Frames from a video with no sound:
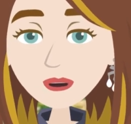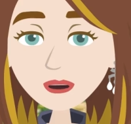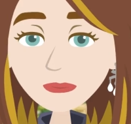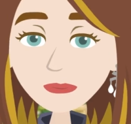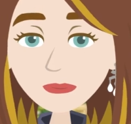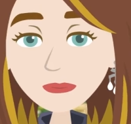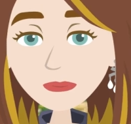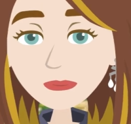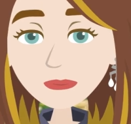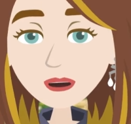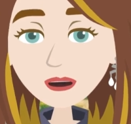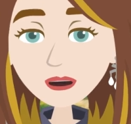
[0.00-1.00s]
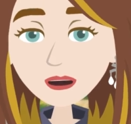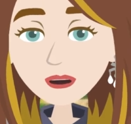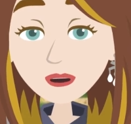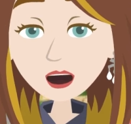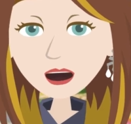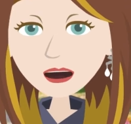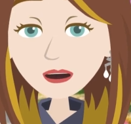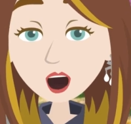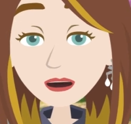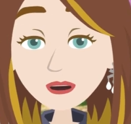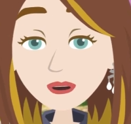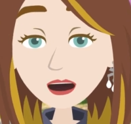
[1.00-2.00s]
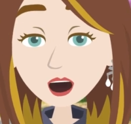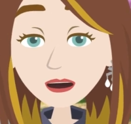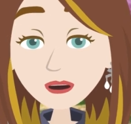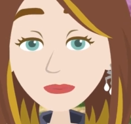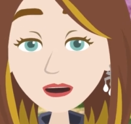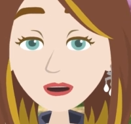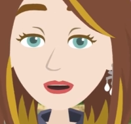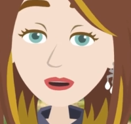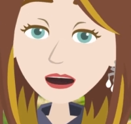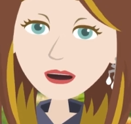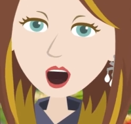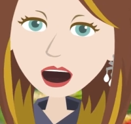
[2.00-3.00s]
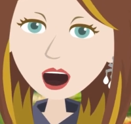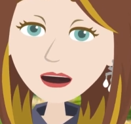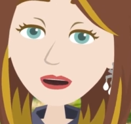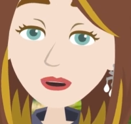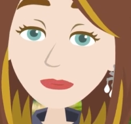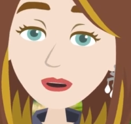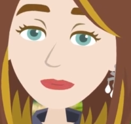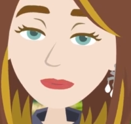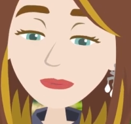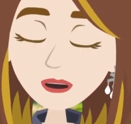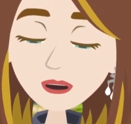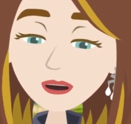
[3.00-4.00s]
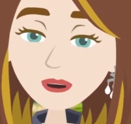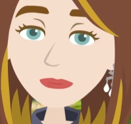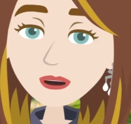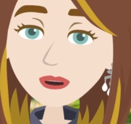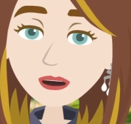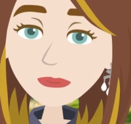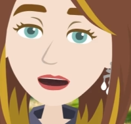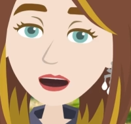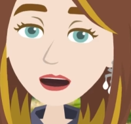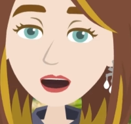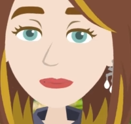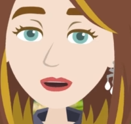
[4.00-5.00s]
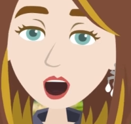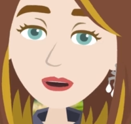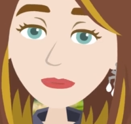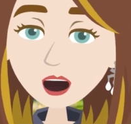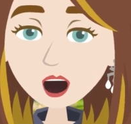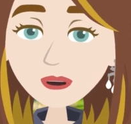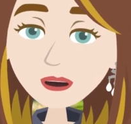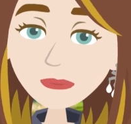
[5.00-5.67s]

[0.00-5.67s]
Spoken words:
mistakes. Mm-hmm. We think you already have, if you're alive. Mm-hmm. In other words, that's what the